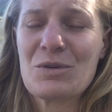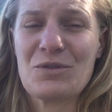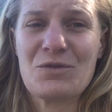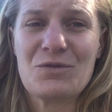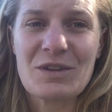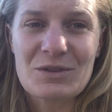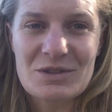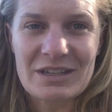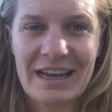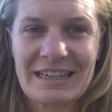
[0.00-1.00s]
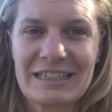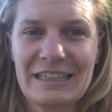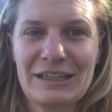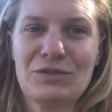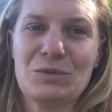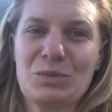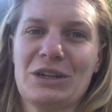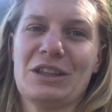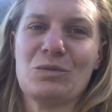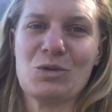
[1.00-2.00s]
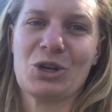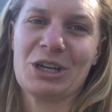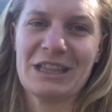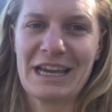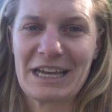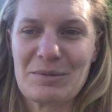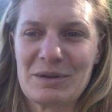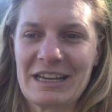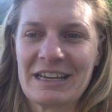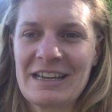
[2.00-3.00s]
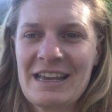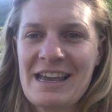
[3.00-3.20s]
what it feels like to live and breathe and work in that company.